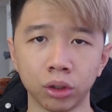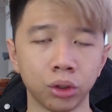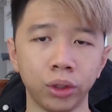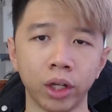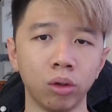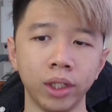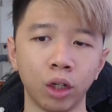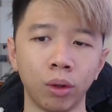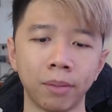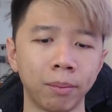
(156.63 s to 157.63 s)
So you can only
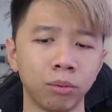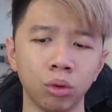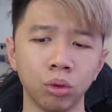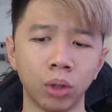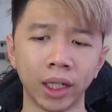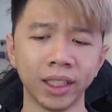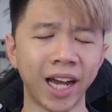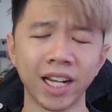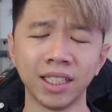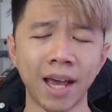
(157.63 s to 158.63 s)
equip up to, I think the
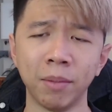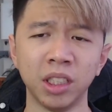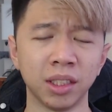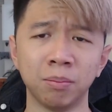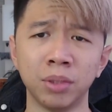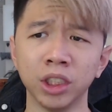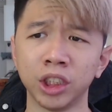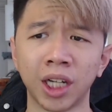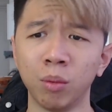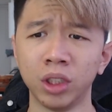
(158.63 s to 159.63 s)
highest damage is a bird
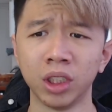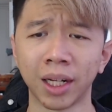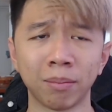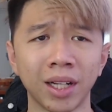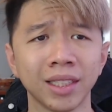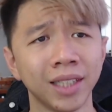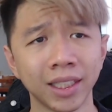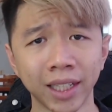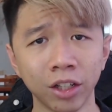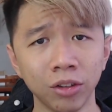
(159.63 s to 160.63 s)
charm, which is like plus
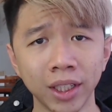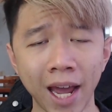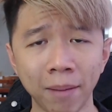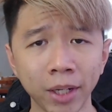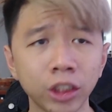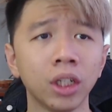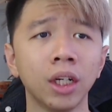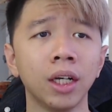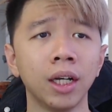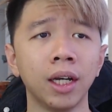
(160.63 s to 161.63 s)
6 AoE damage,
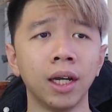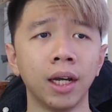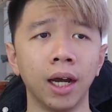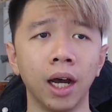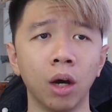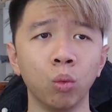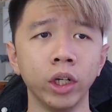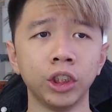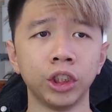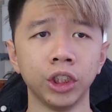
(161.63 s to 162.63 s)

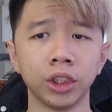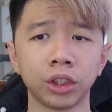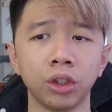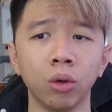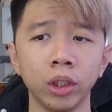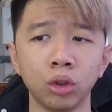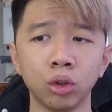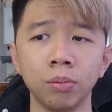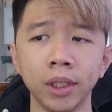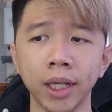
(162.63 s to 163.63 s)
which is going to
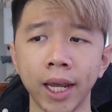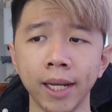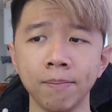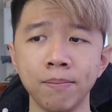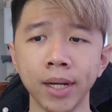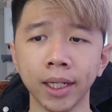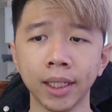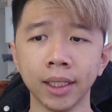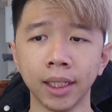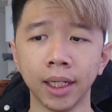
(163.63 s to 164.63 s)
be a
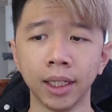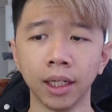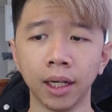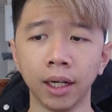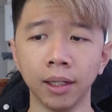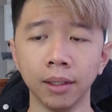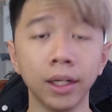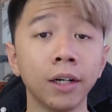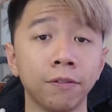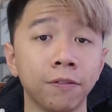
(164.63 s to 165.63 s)
big nerf